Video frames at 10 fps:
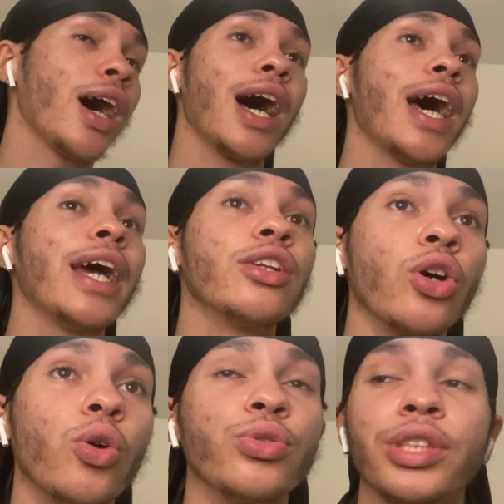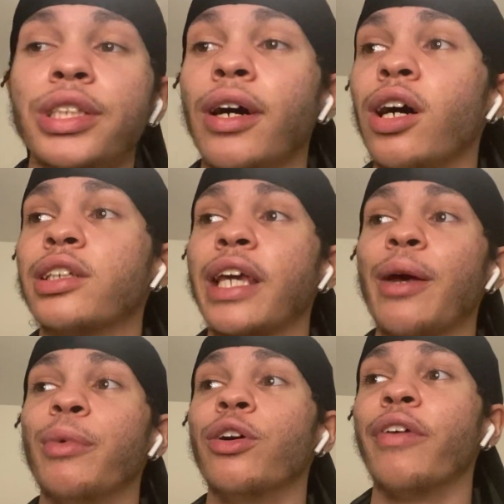I don't see us
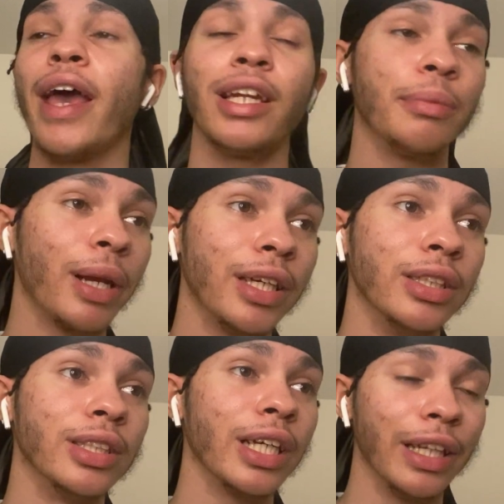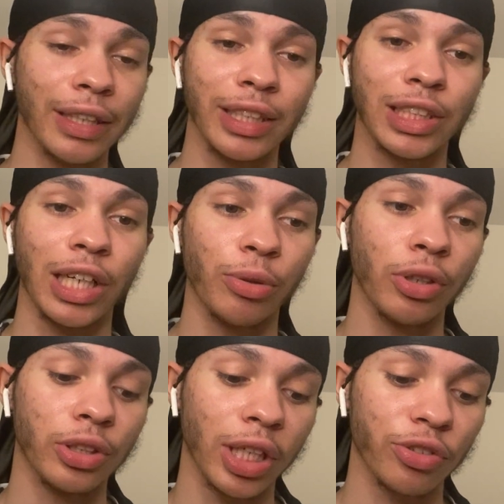getting rid of any players in this
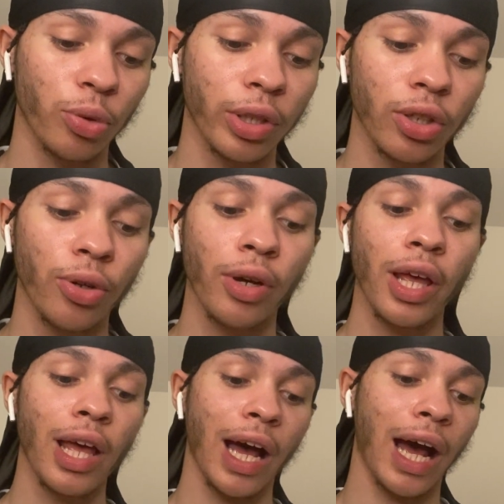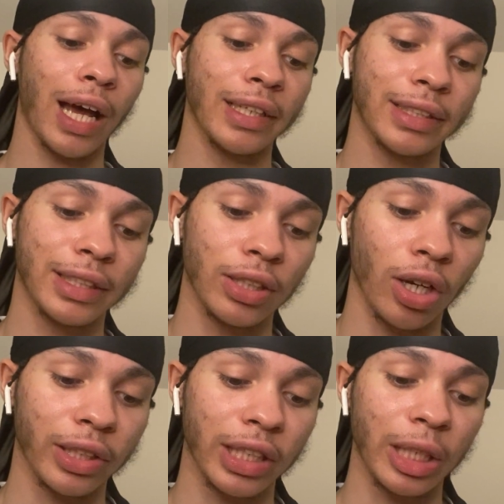January transfer window. I see
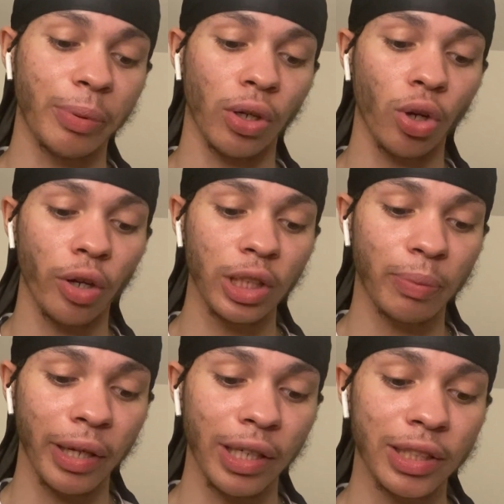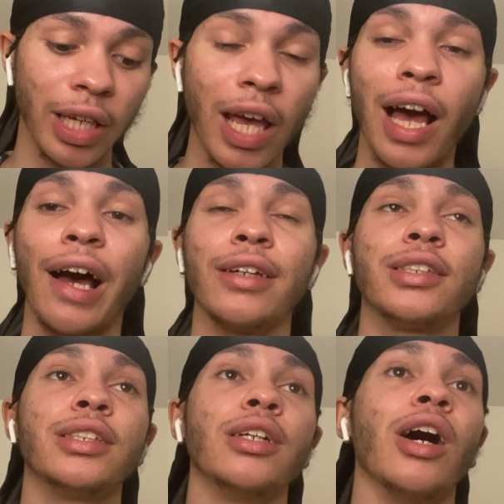us keeping a lot of these players. I
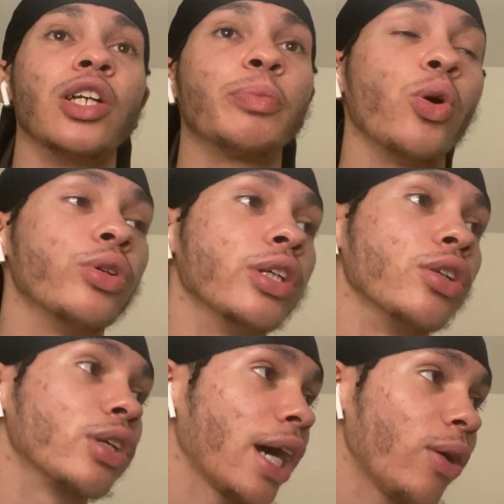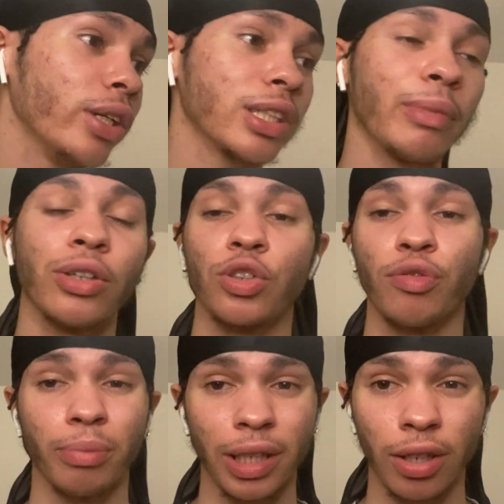see us posting countless amounts of
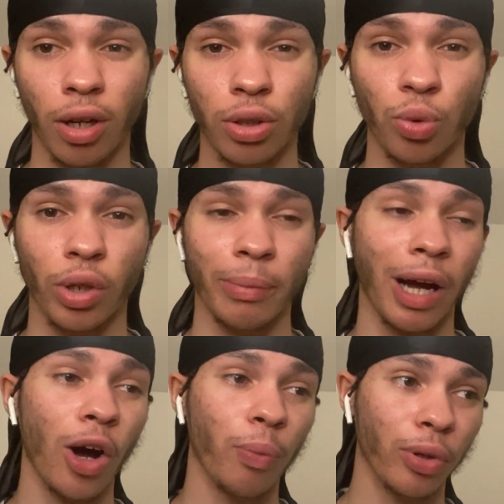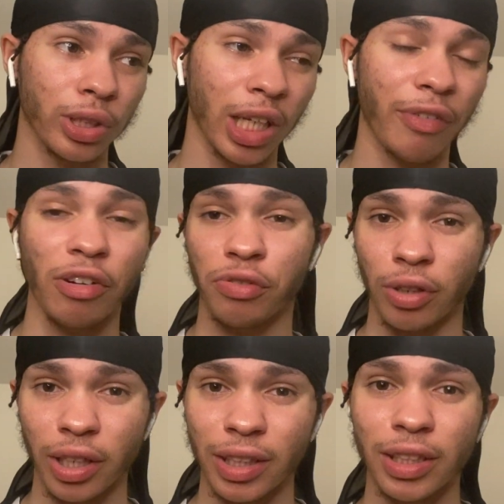media talking about how positive
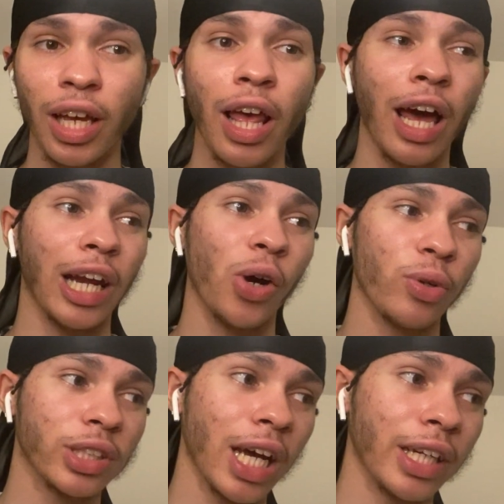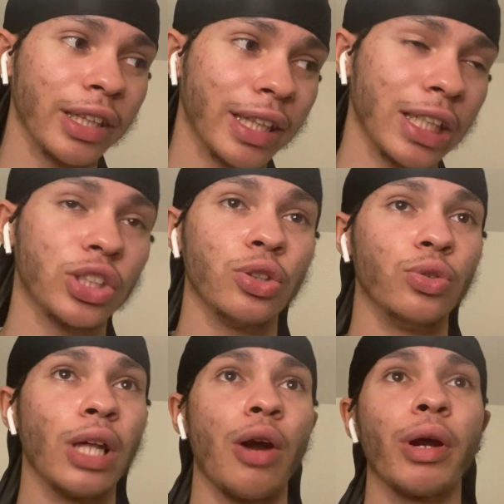everything is and how we're signing this
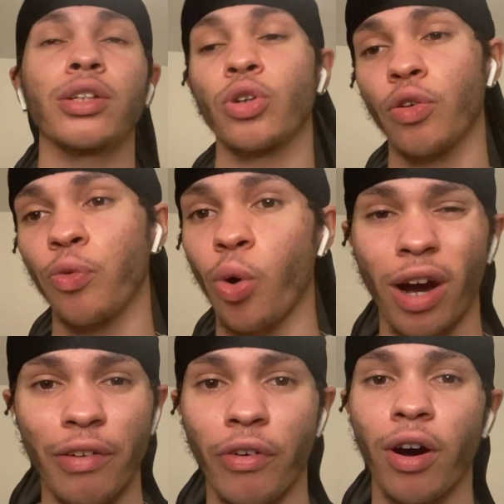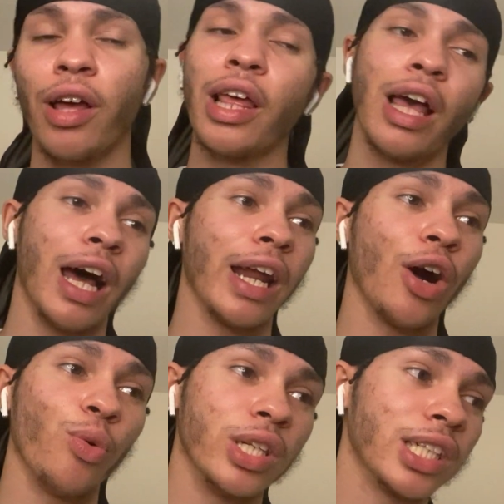new director of whatever and
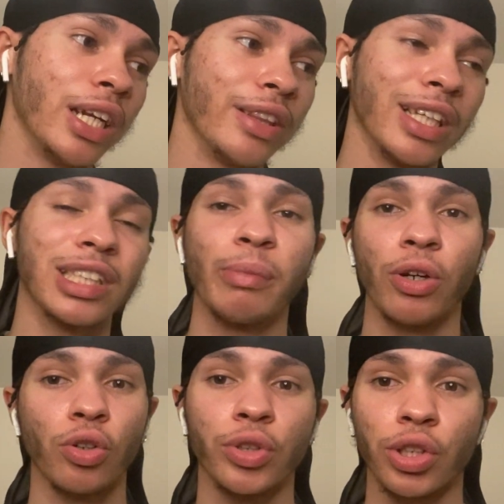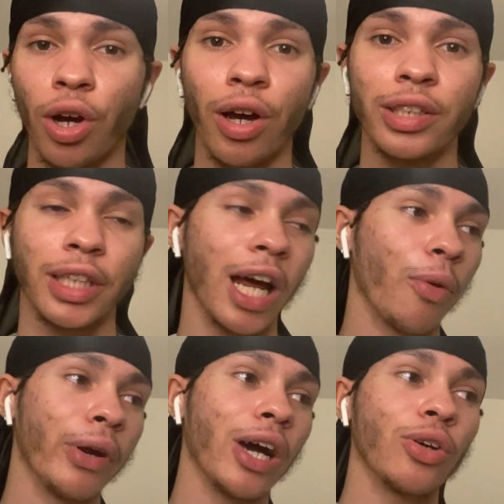how we're selling this amount of shirts and how
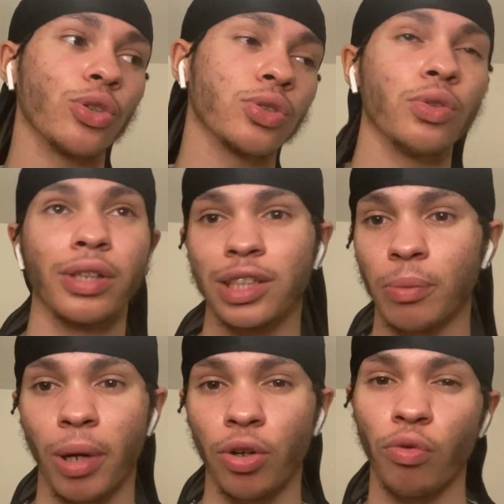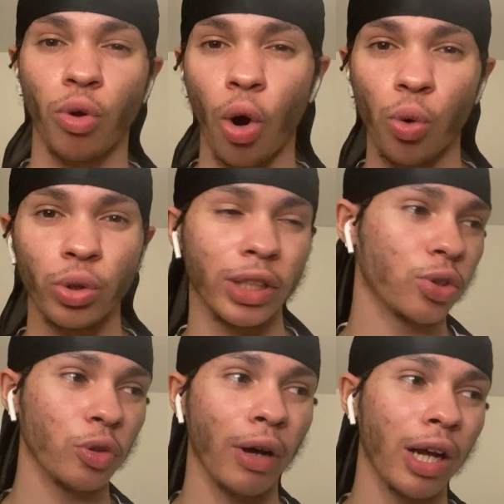Ronaldo scored this amount of goals in
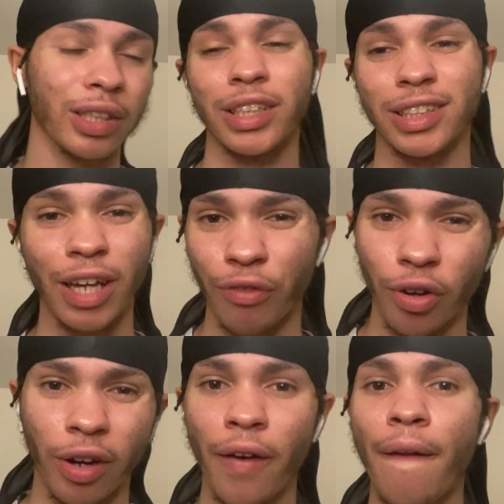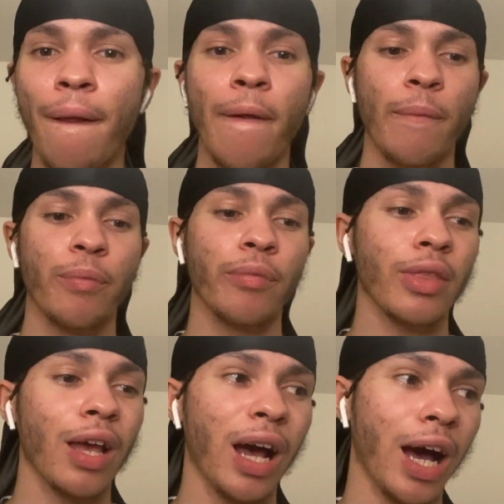2007
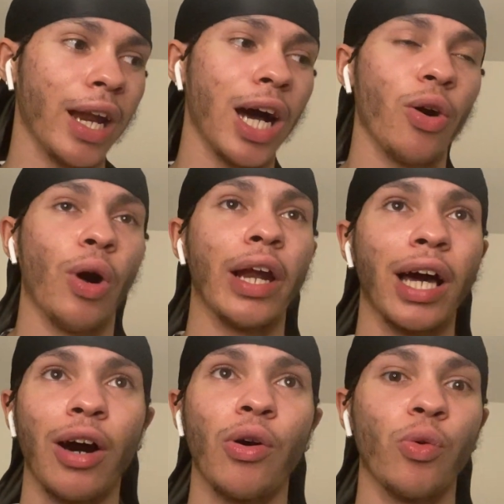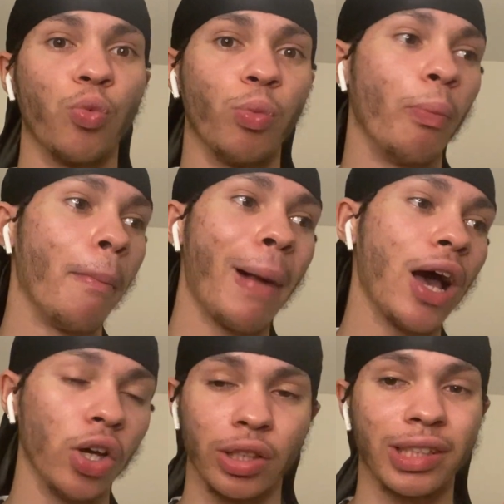and how
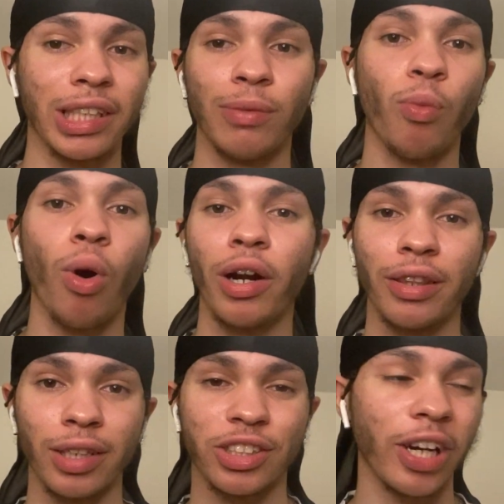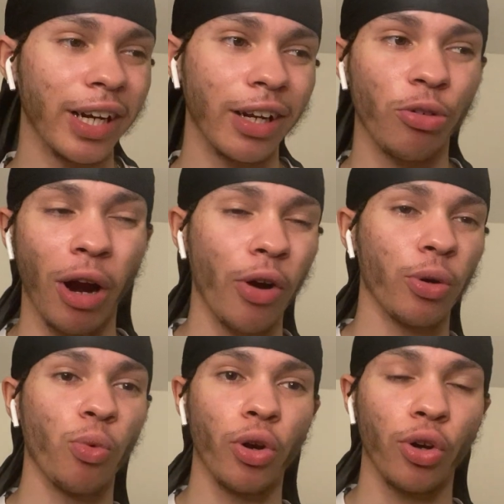Matter's team won in the training ground
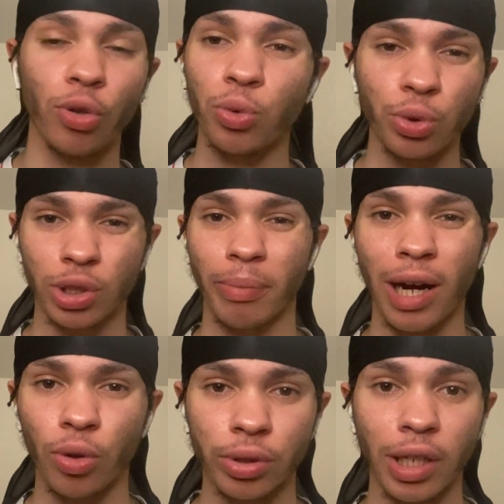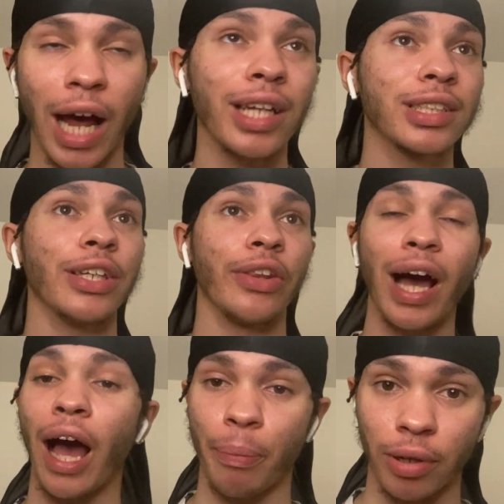and whatnot, all smiles. I see
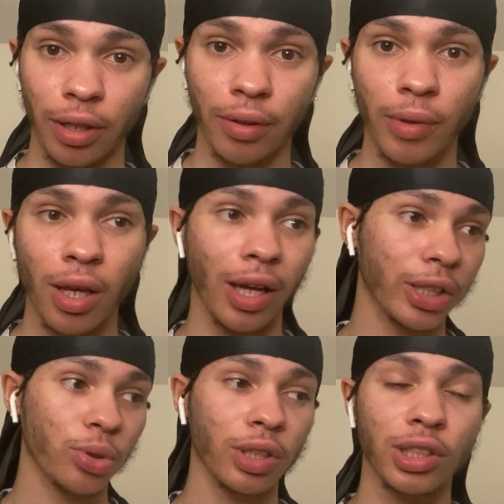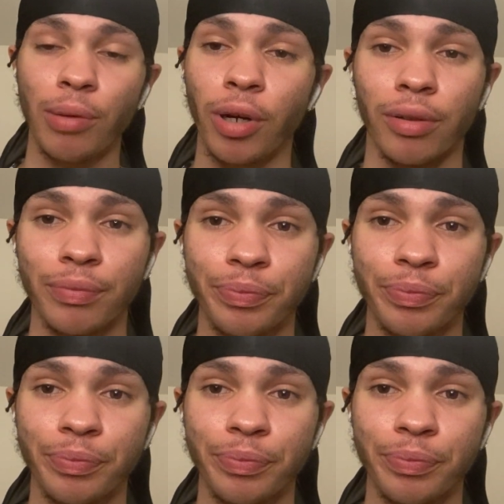that happening until the summer.